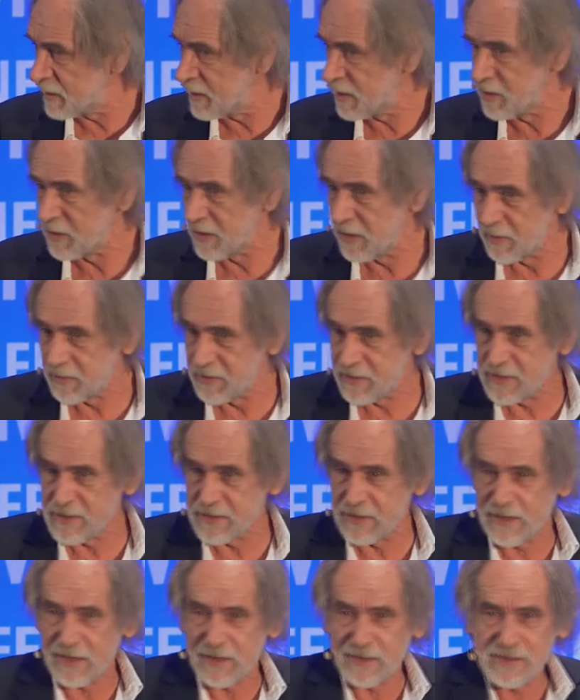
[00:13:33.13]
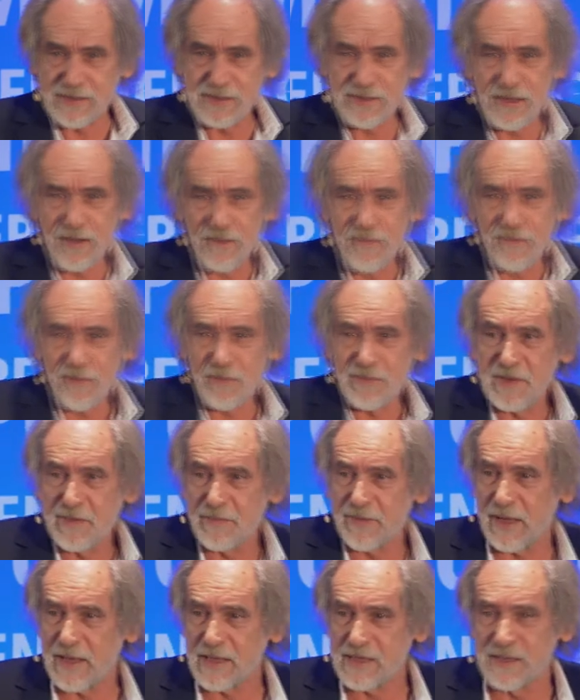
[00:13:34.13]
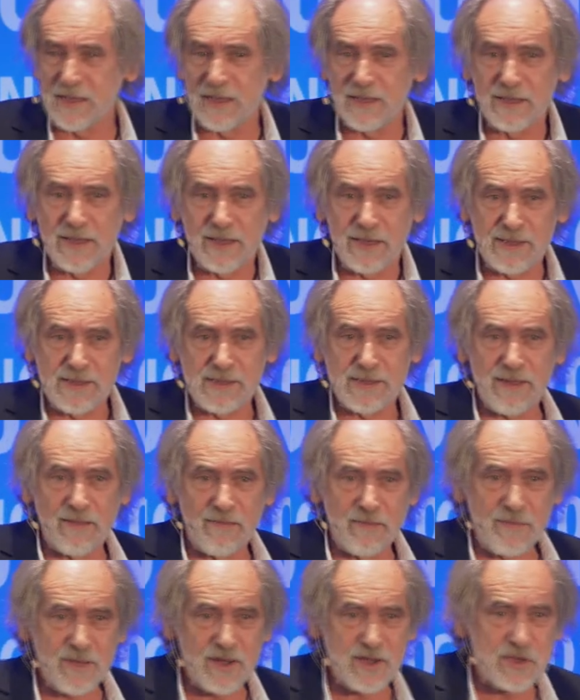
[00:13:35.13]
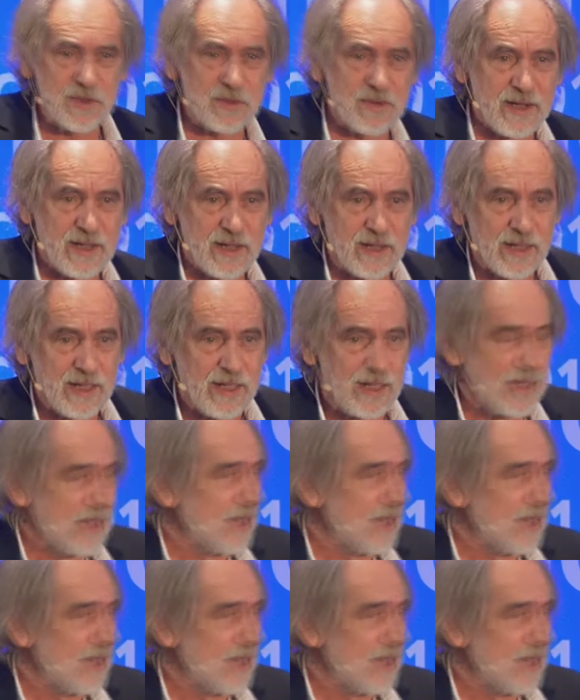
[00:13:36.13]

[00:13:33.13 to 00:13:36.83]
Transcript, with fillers: Did you notice they are self optimizing, they are self measuring,